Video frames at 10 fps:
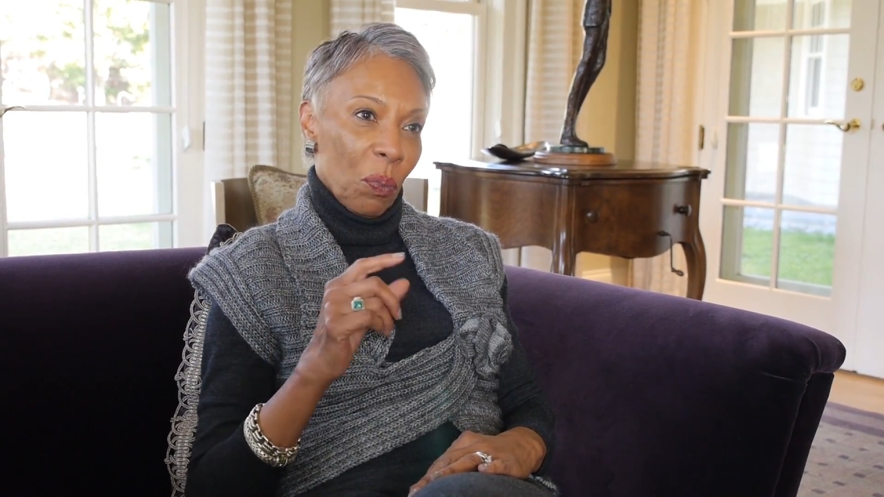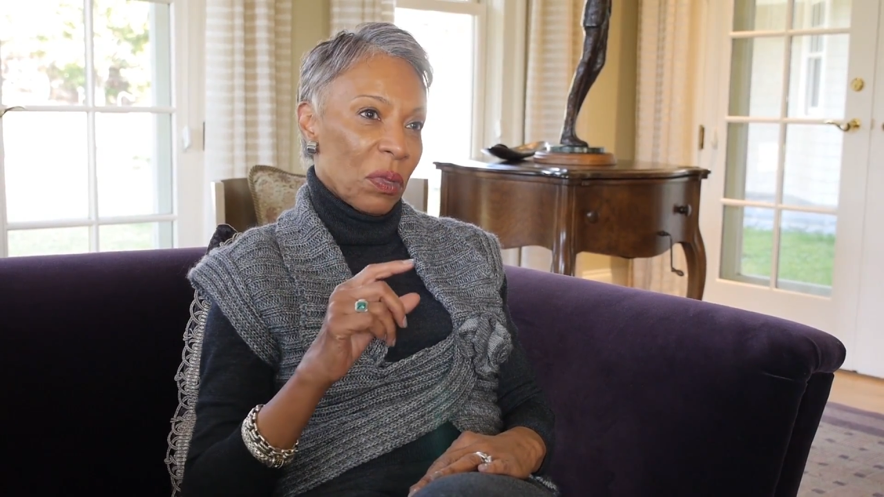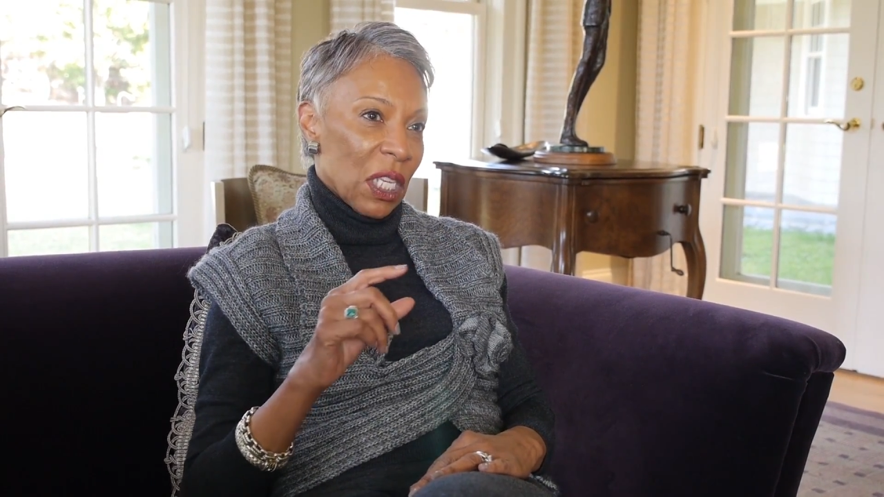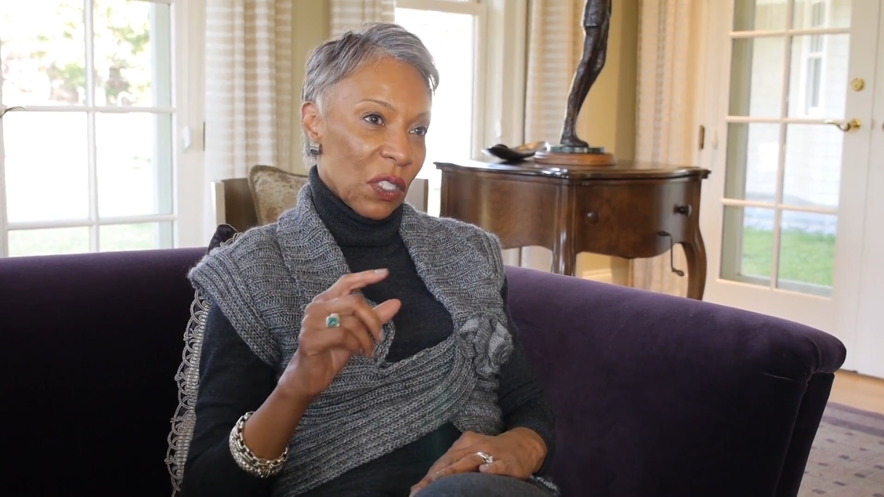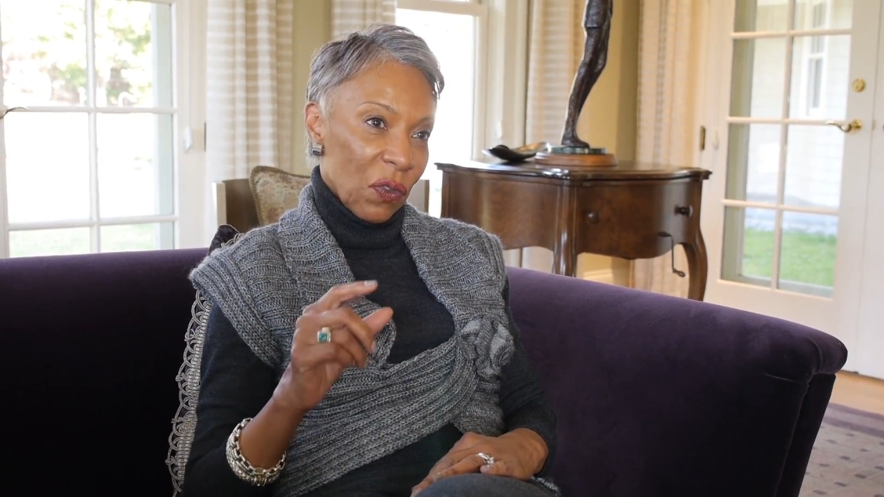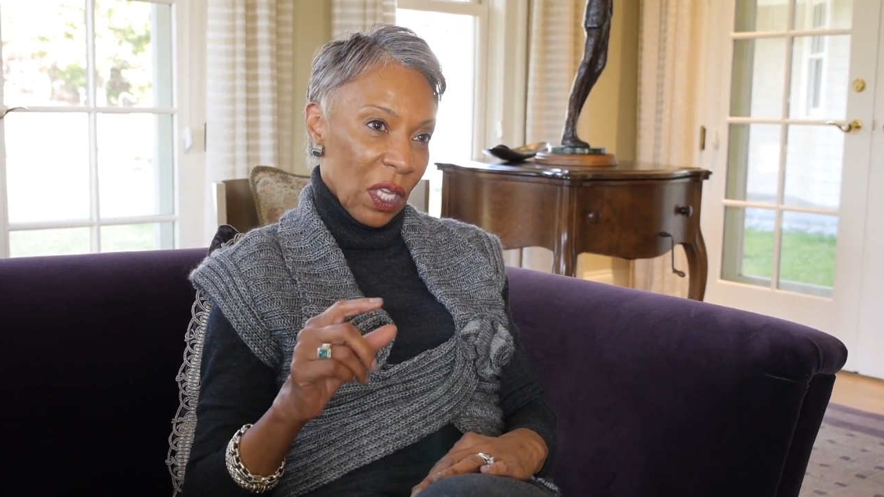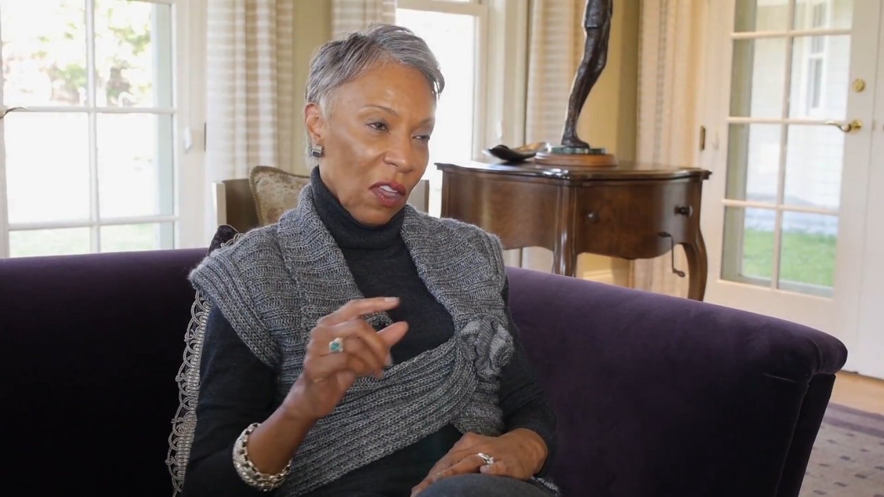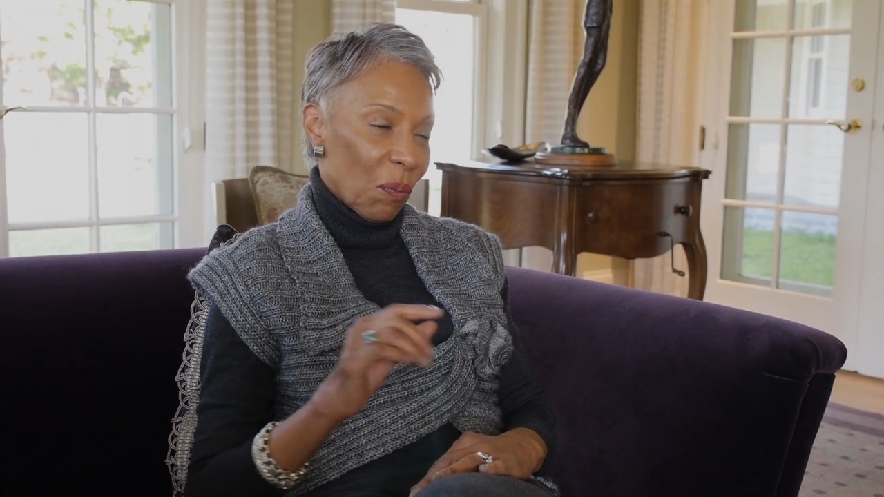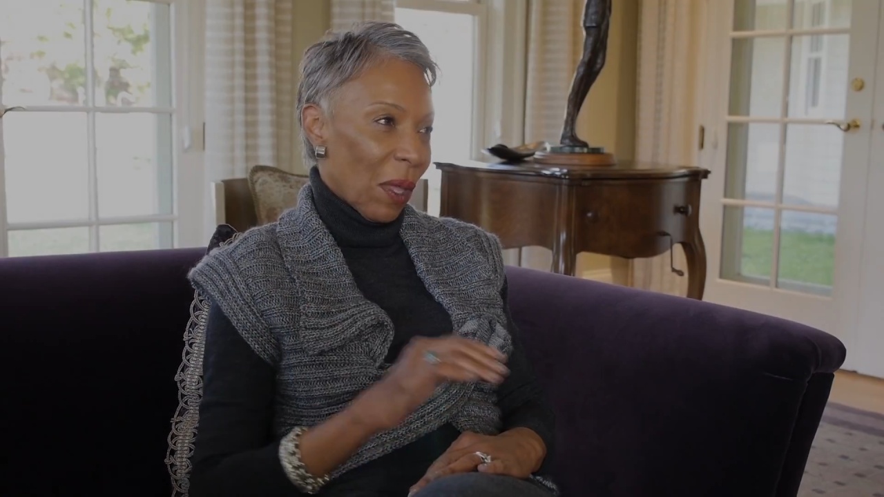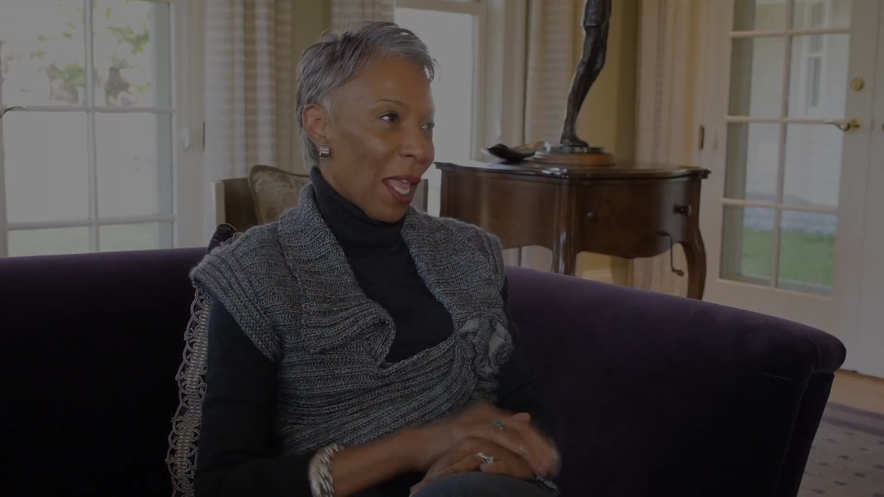Please
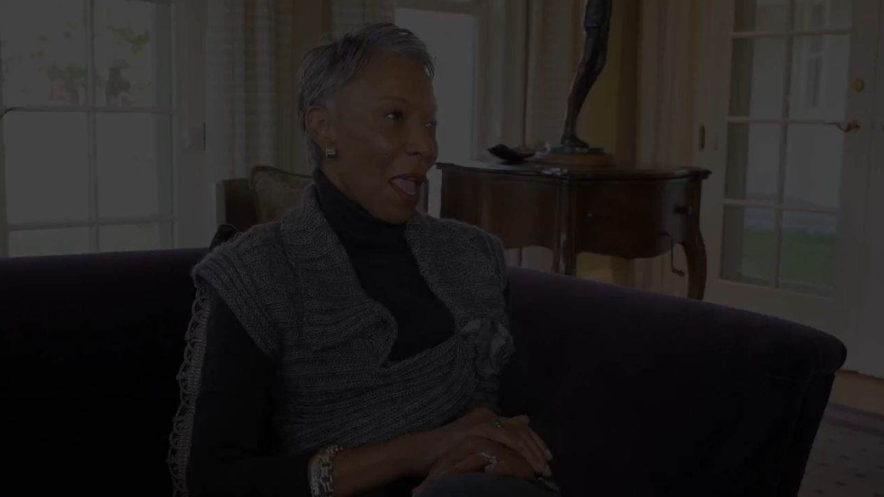forgive me.